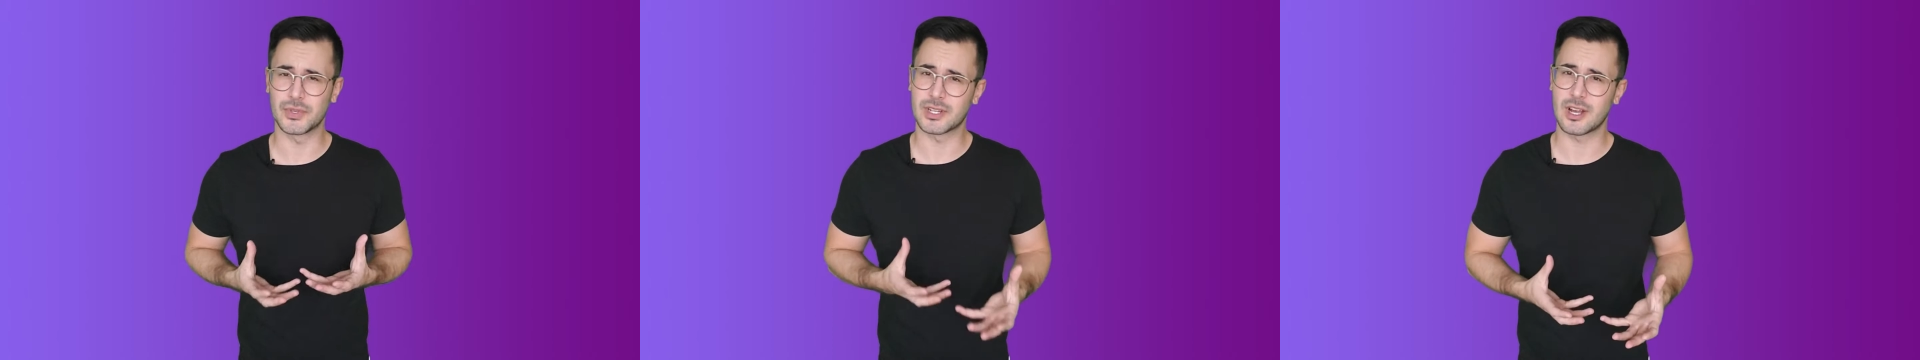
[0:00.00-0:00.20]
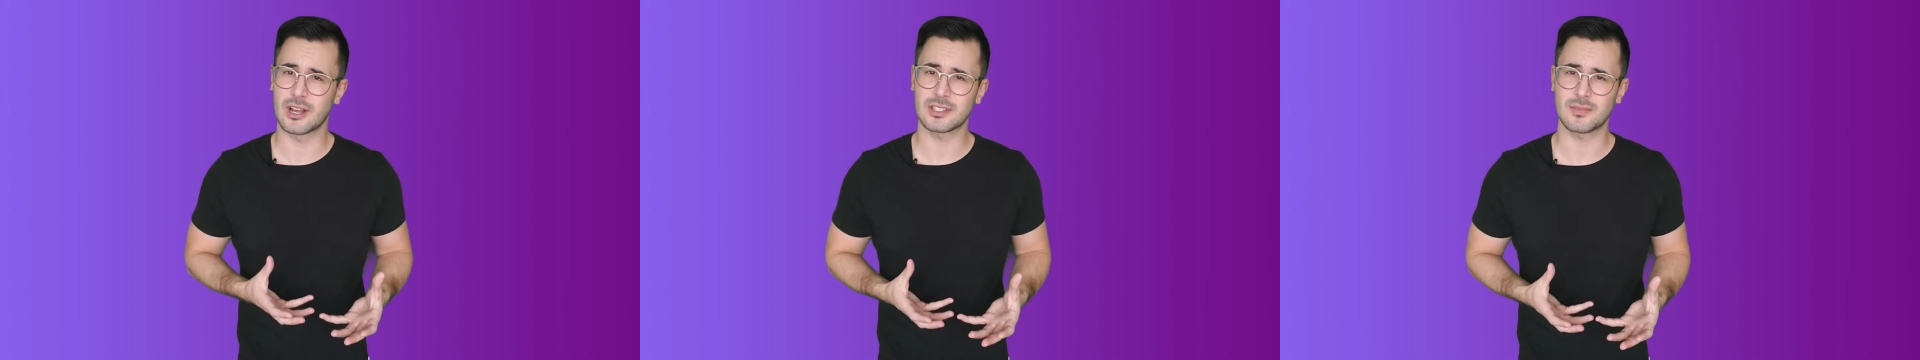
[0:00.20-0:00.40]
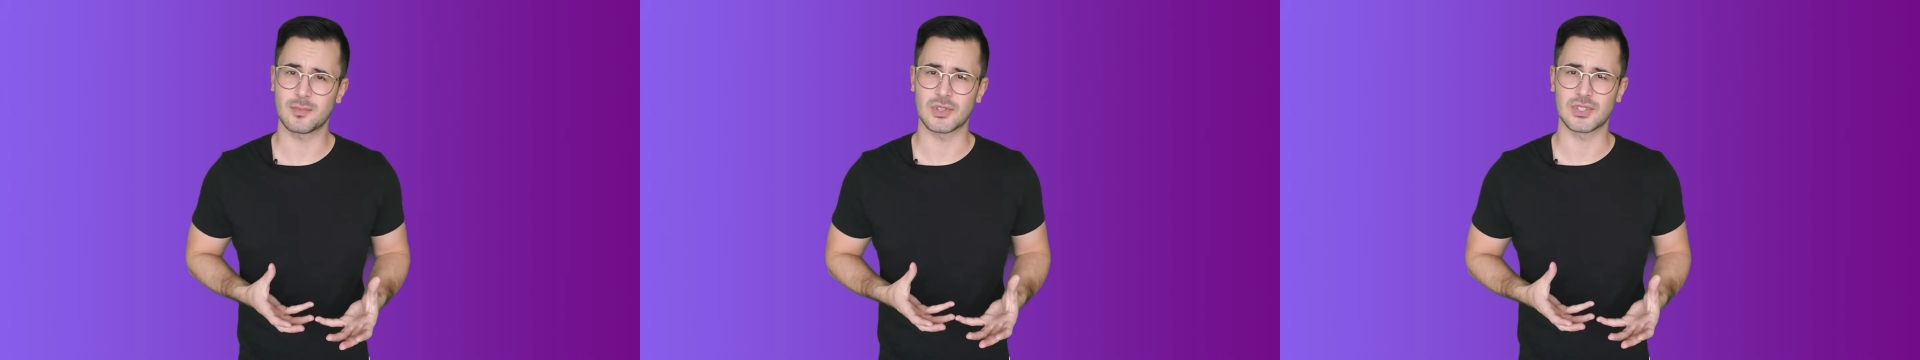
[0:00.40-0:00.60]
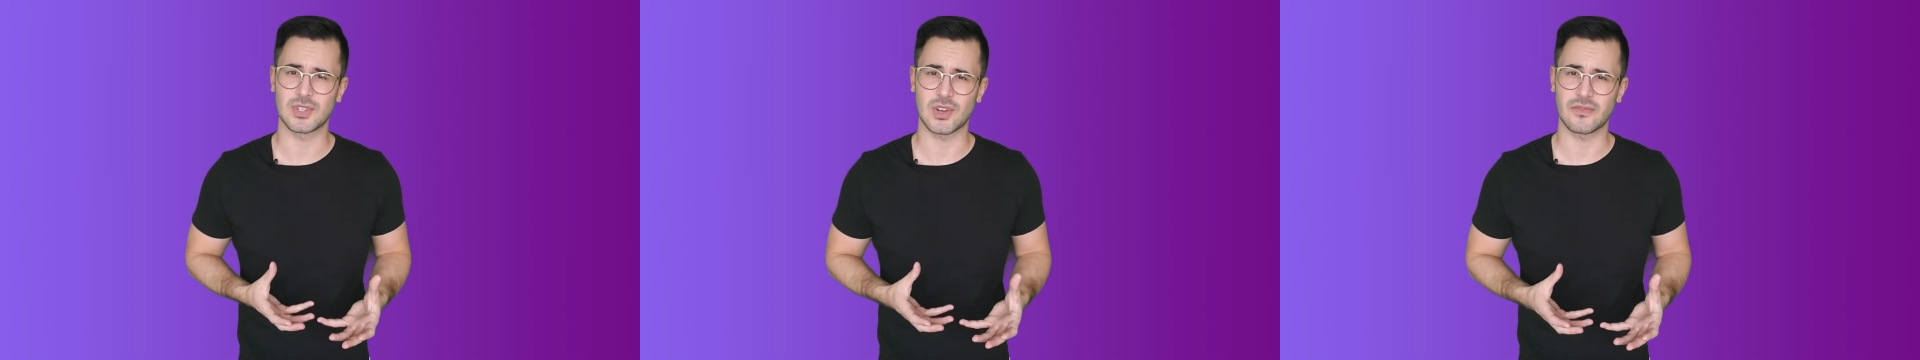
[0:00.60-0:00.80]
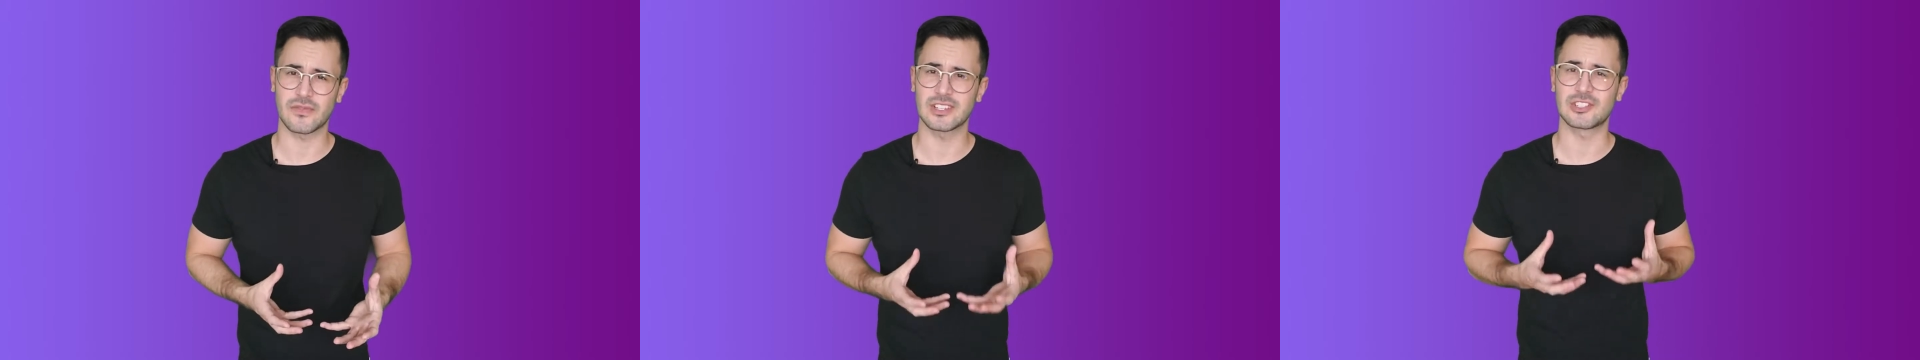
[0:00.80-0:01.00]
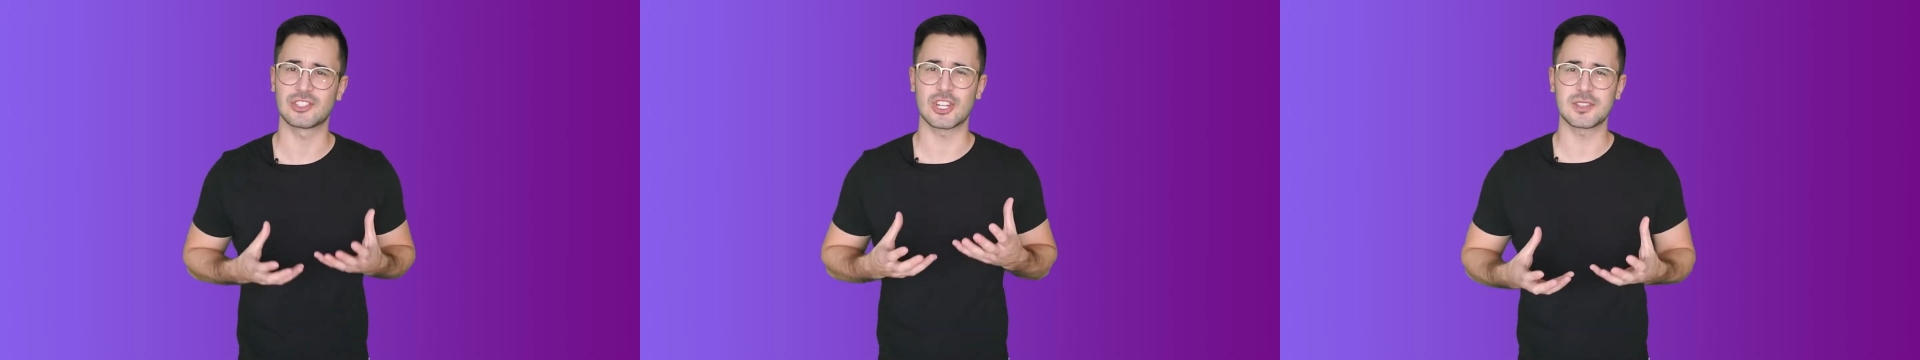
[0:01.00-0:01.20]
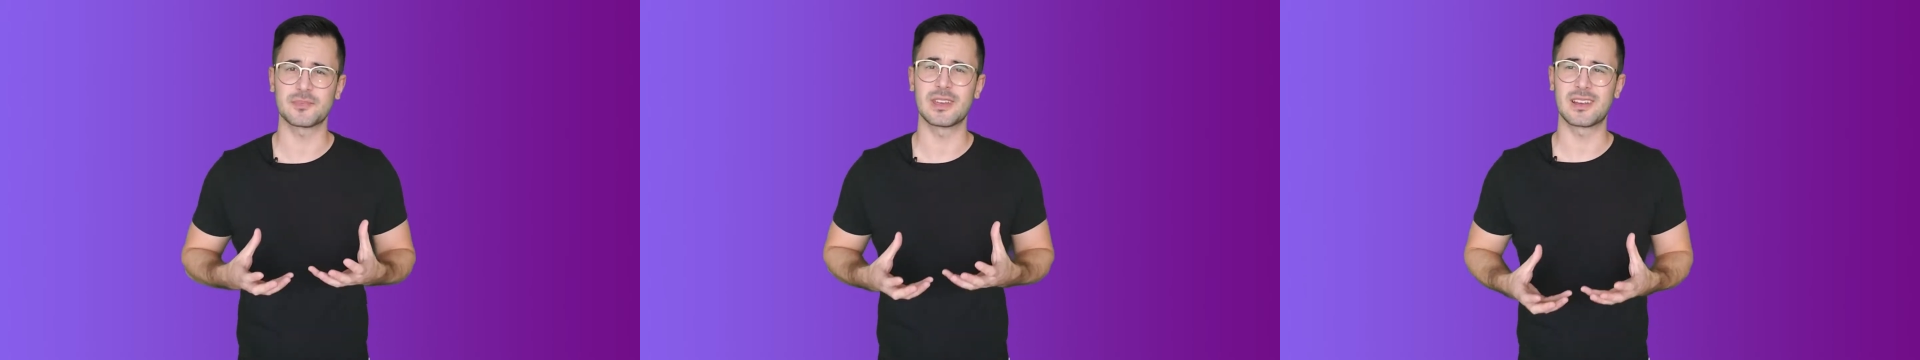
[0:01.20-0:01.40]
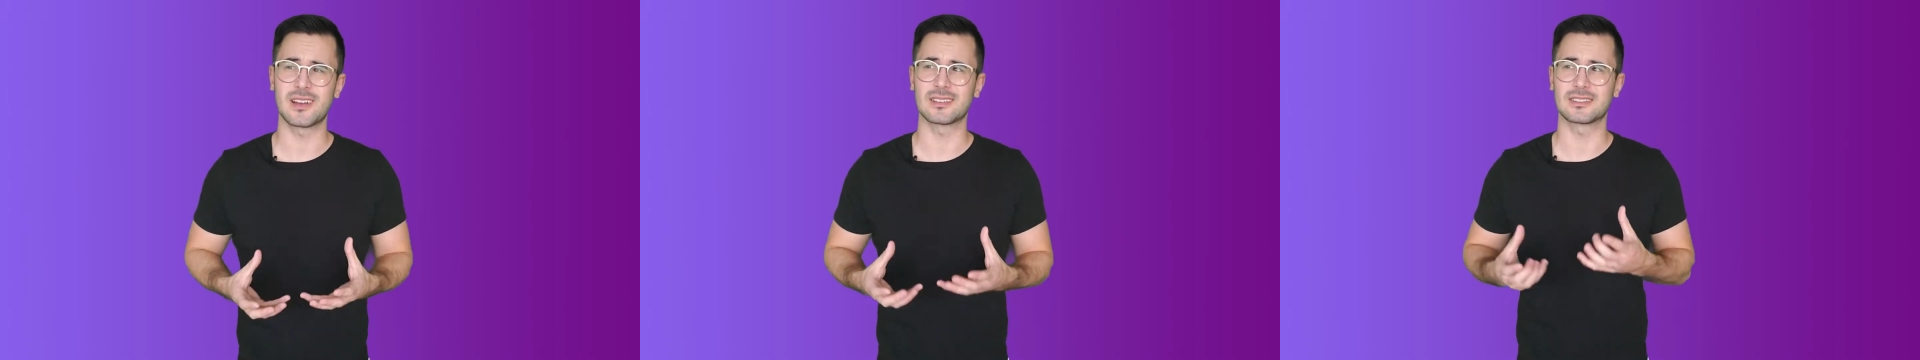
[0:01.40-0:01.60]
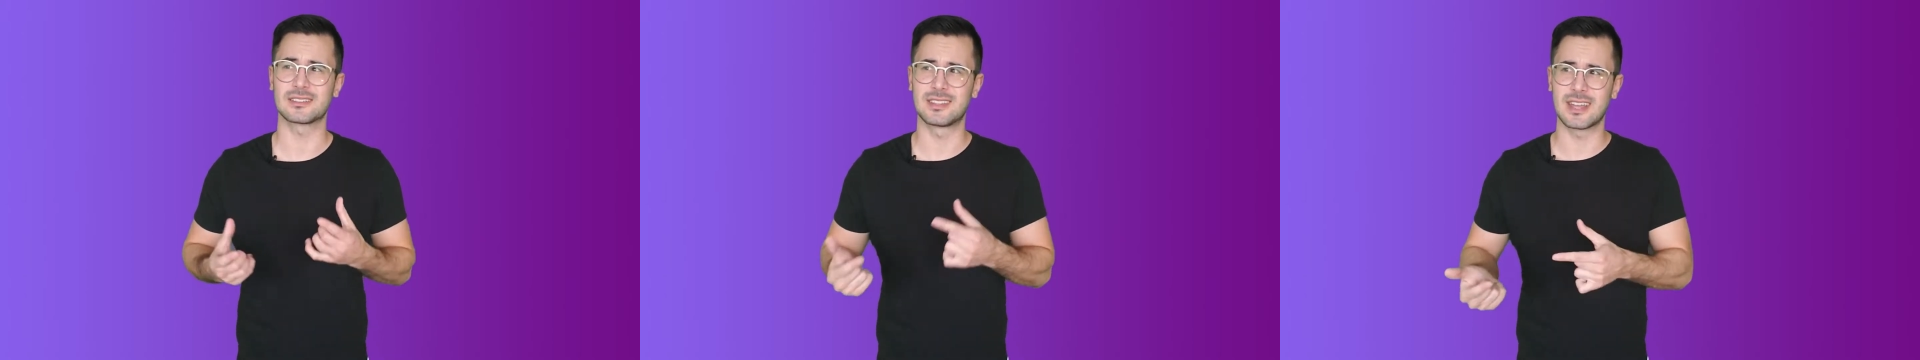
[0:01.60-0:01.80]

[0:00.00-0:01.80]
to customer service just because